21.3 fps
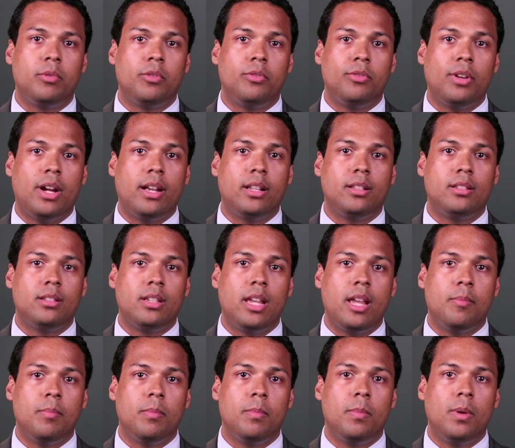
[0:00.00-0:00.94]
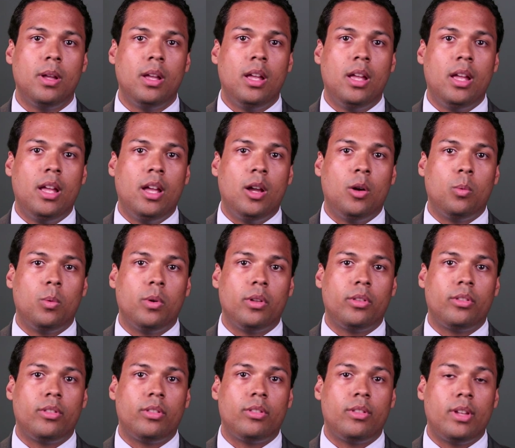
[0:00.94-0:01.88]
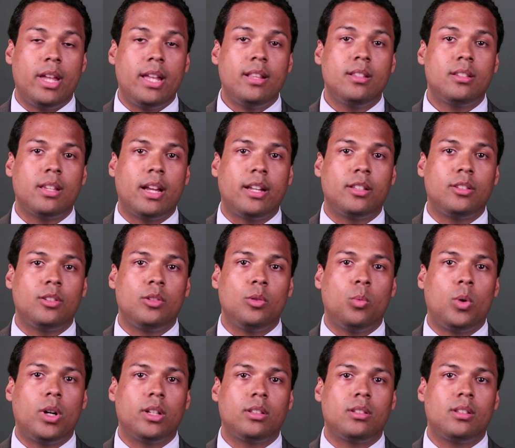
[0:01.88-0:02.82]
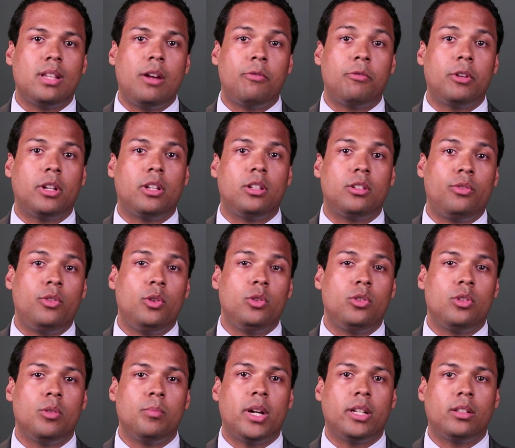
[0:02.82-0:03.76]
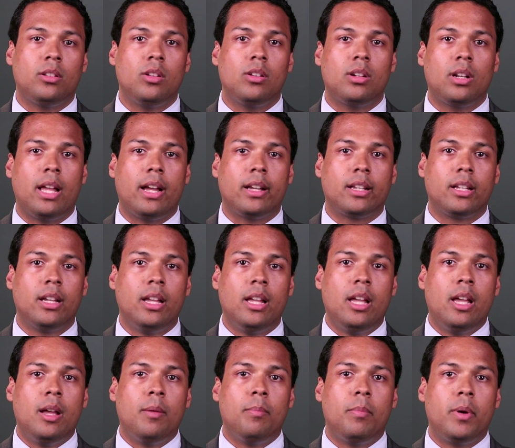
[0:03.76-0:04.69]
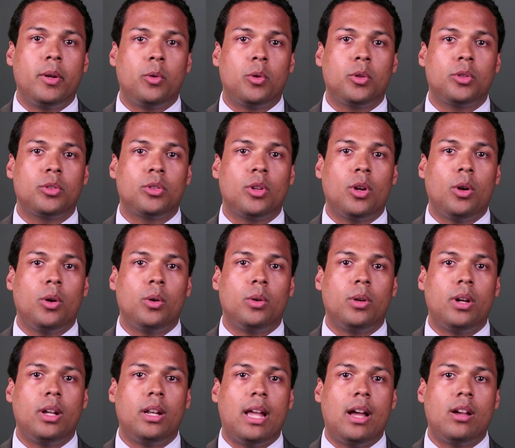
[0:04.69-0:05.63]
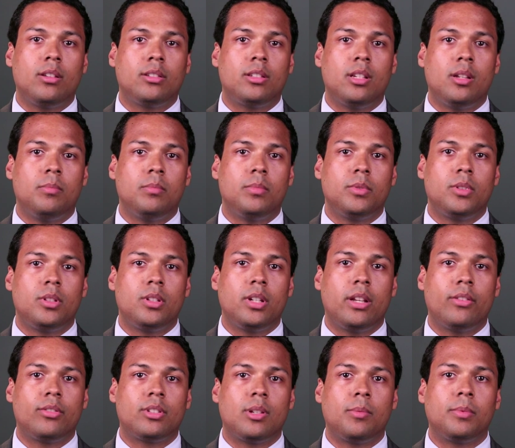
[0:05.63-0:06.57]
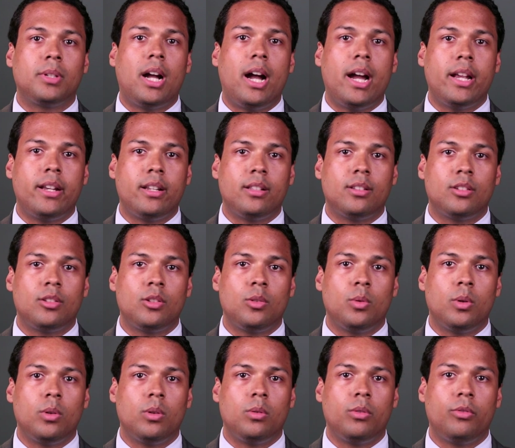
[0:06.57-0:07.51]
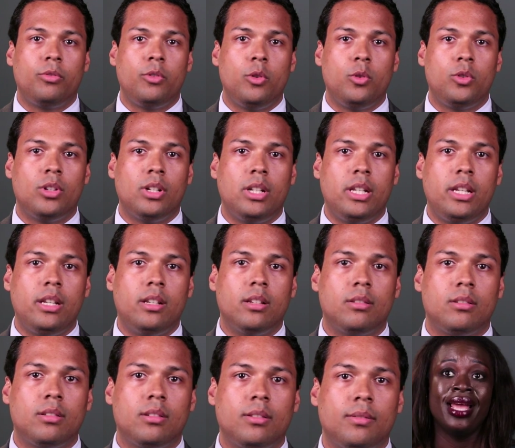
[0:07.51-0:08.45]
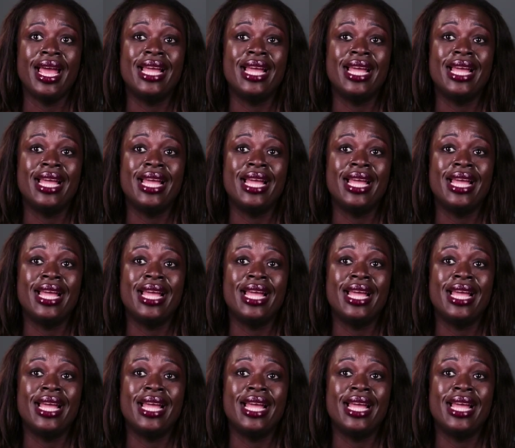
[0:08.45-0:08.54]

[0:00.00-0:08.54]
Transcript: provides him with insight to what Africa's future might look like, but also allows him to give some guidance to future leaders.